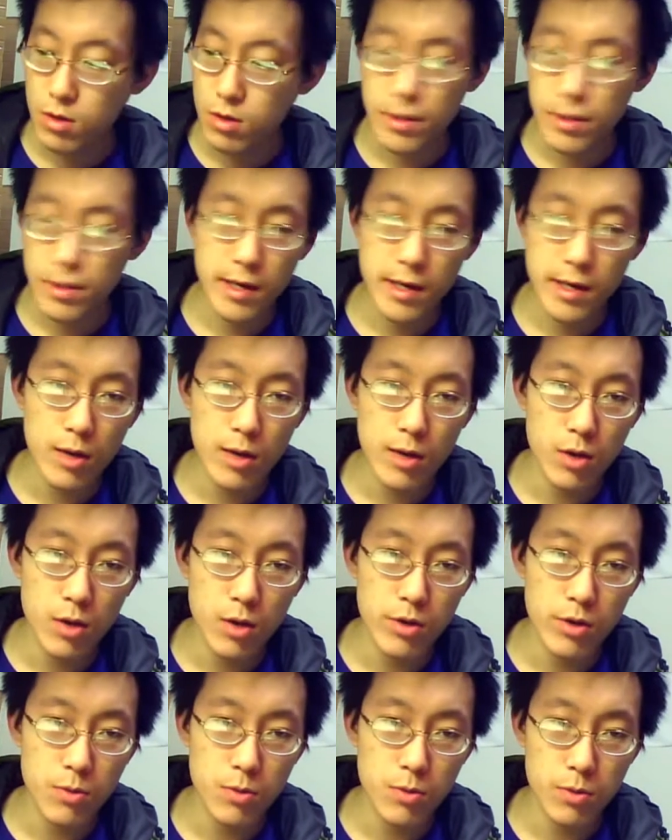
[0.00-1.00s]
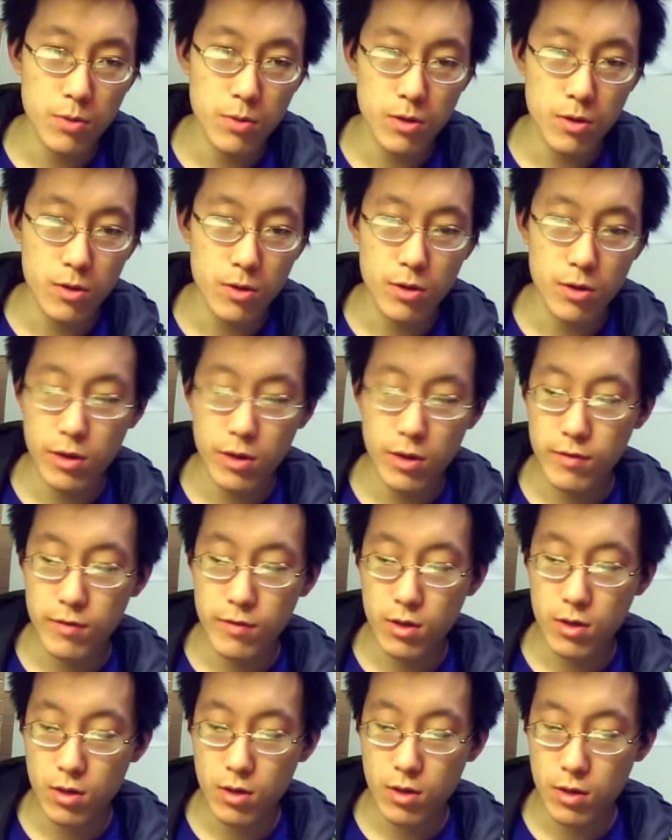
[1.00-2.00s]
Depending on how long you
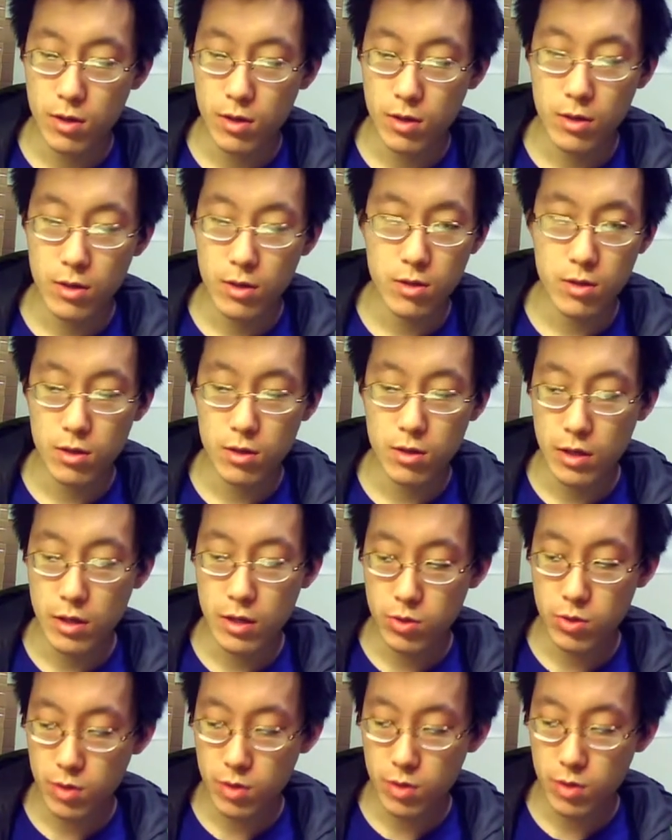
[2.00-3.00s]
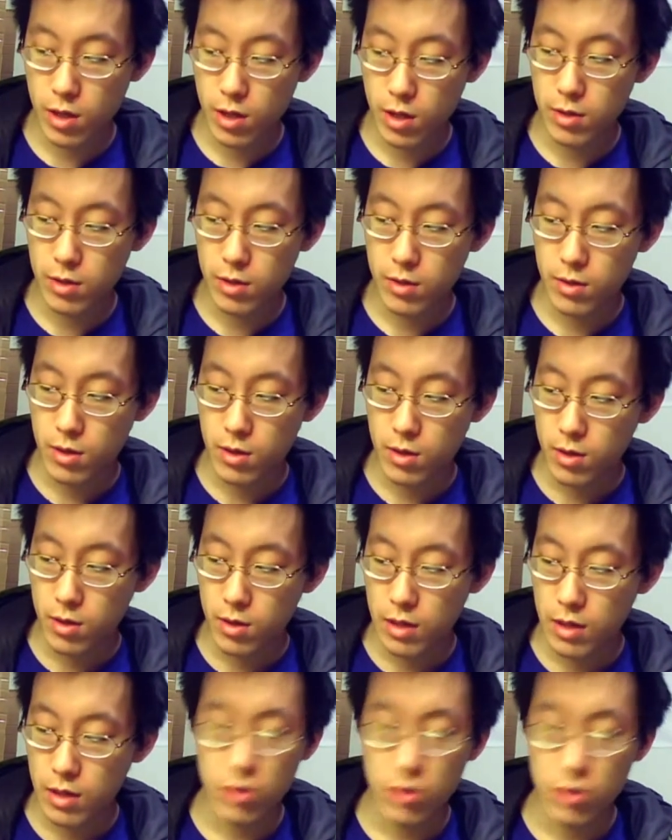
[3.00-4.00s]
leave the electrodes on,
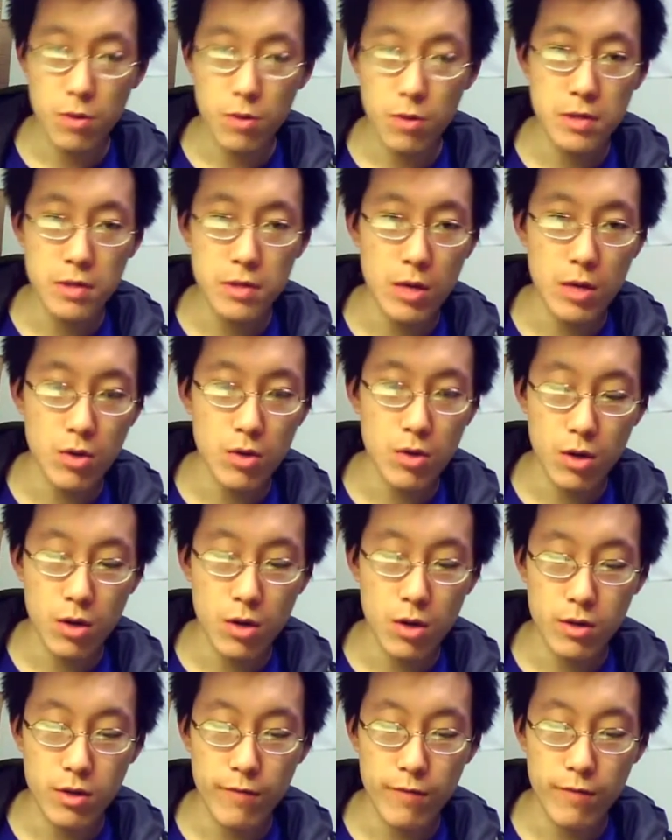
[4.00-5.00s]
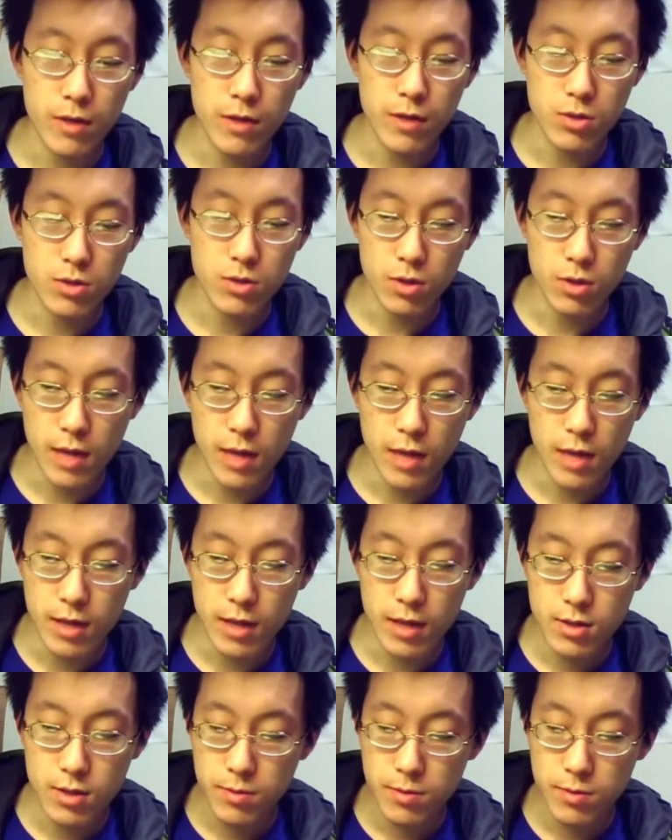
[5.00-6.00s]
that determines how long the effect is going to
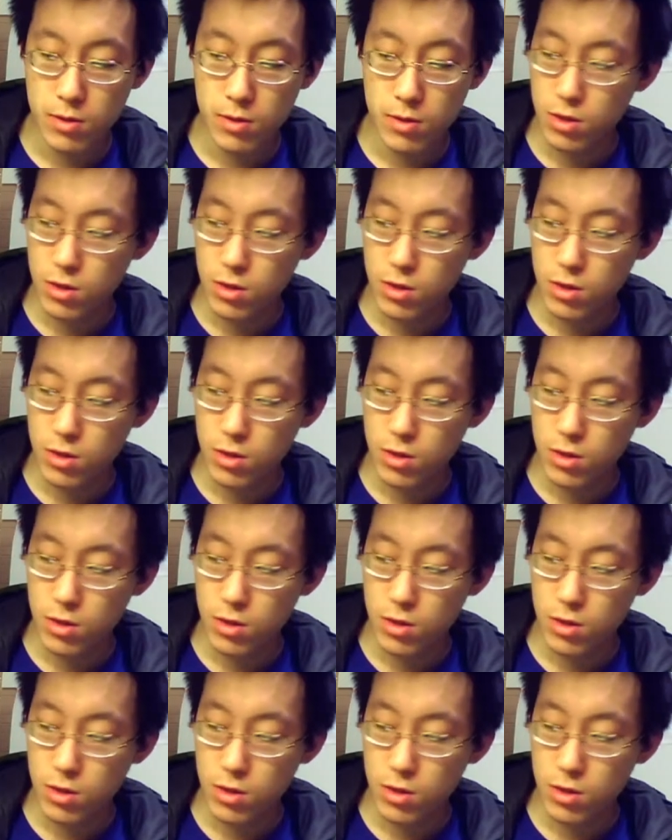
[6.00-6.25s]
last.